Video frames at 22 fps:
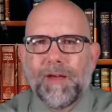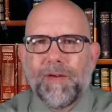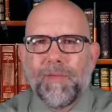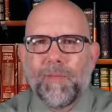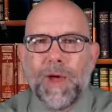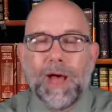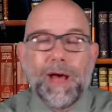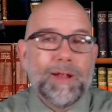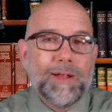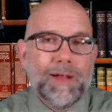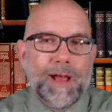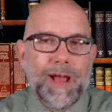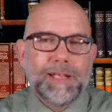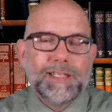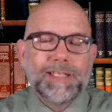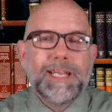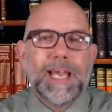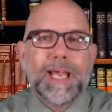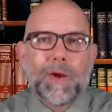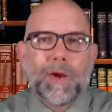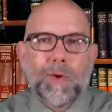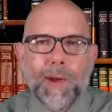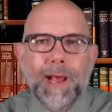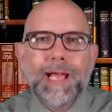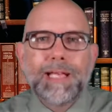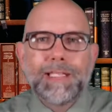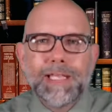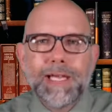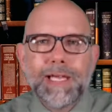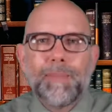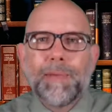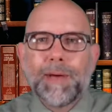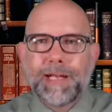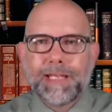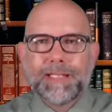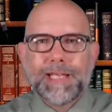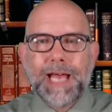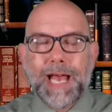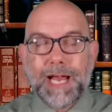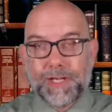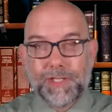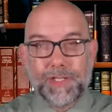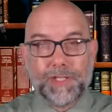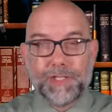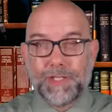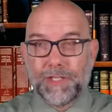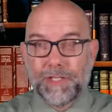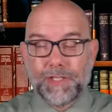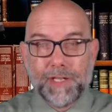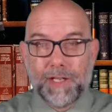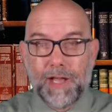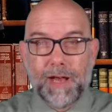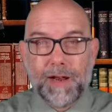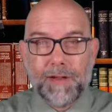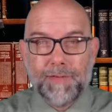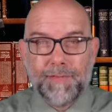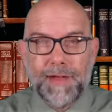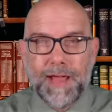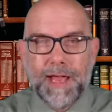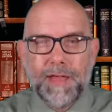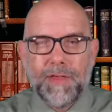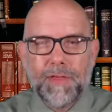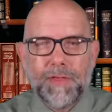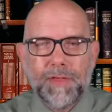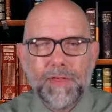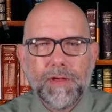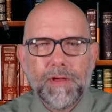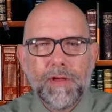well, I'd say crazy, but it's actually just a lot of faith.